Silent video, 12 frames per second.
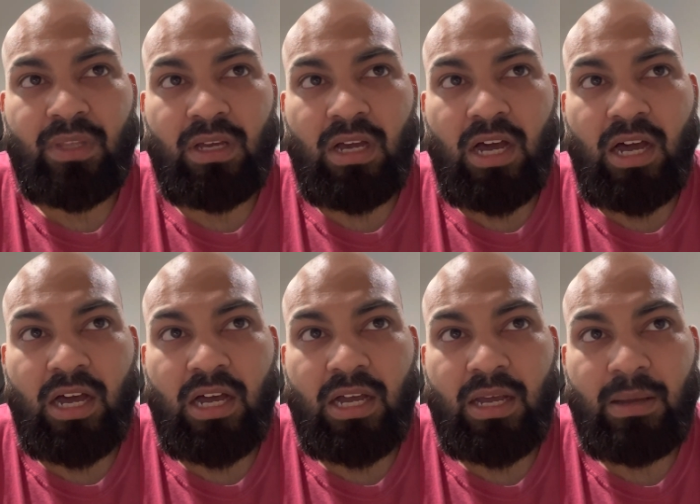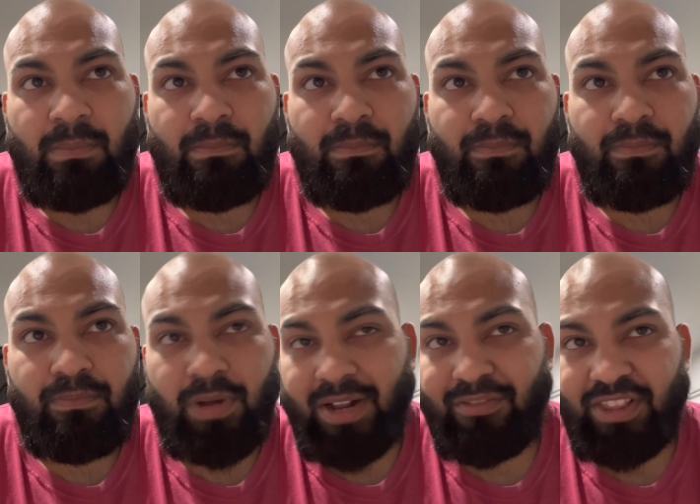Uh,
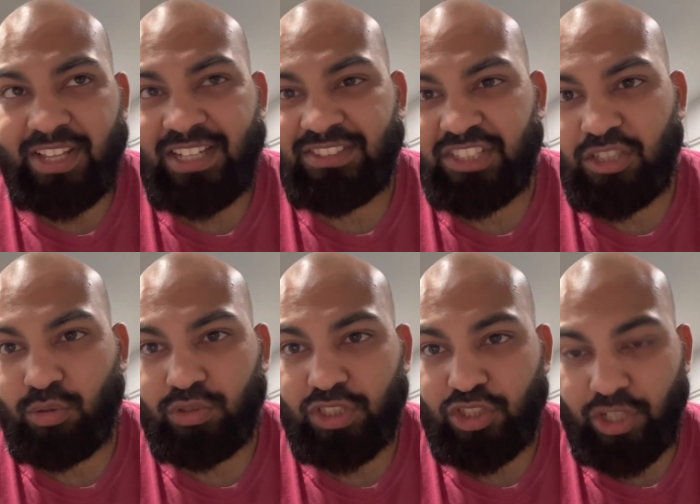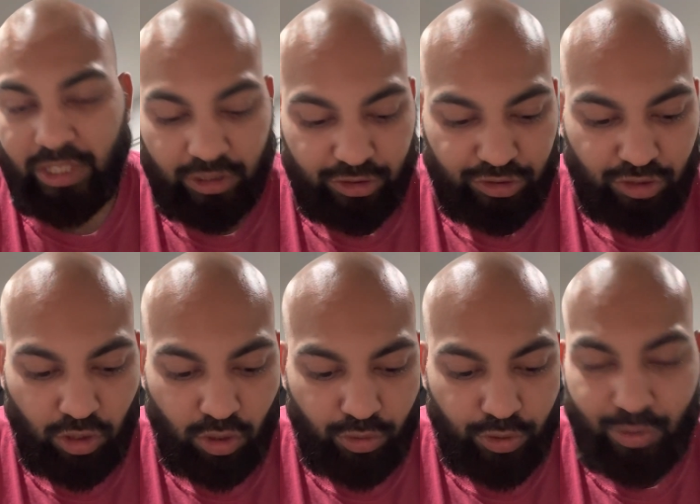but everything else can go into the trailer.
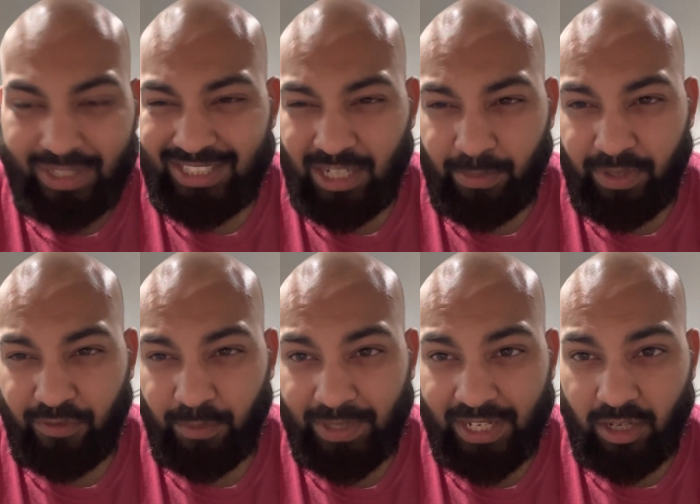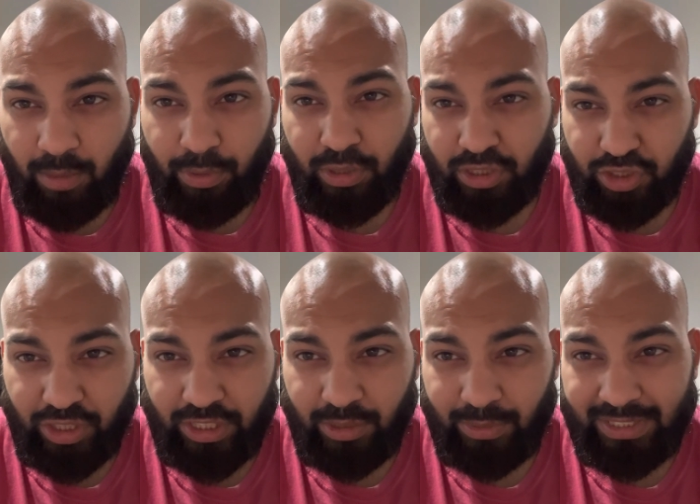So you didn't tell me if you're planning on pulling a
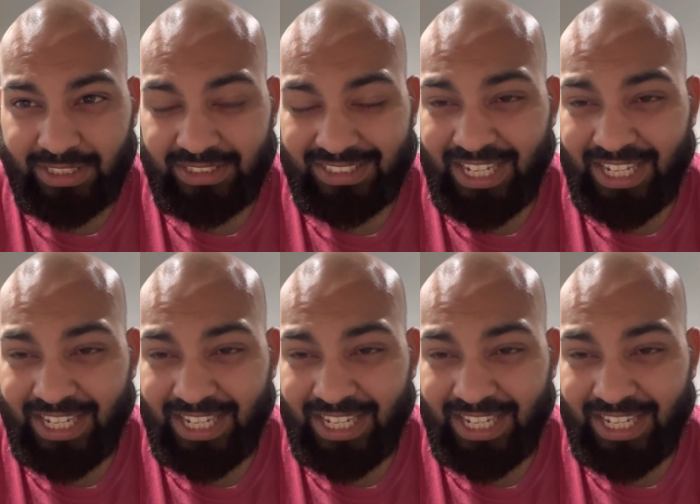trailer with this.